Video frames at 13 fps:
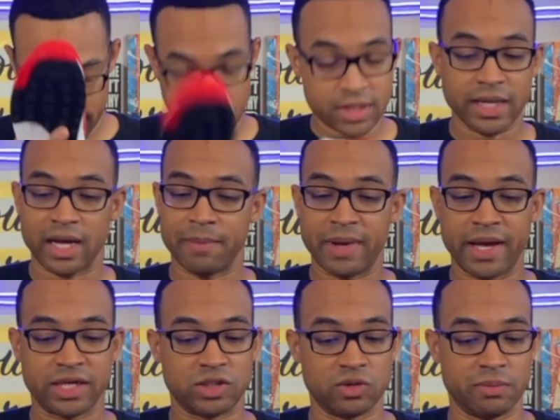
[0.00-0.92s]
Not a
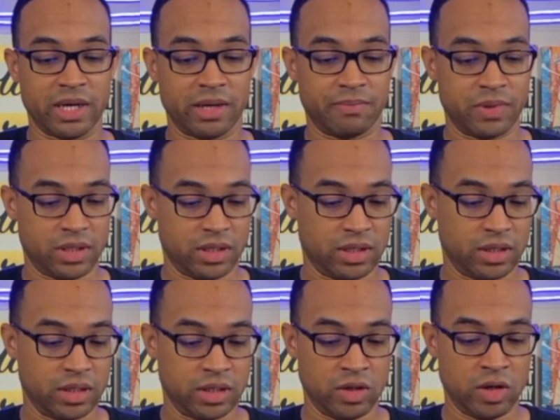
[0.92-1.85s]
bad shoe in my opinion.
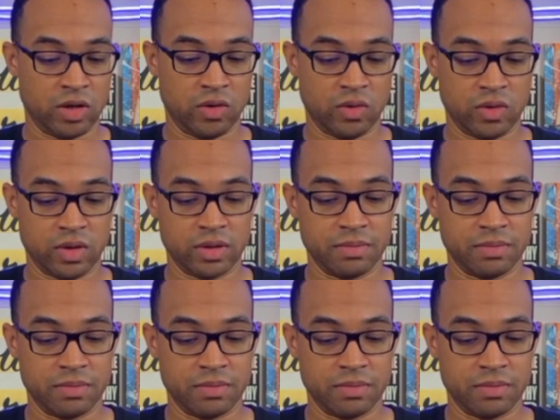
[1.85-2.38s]
You know,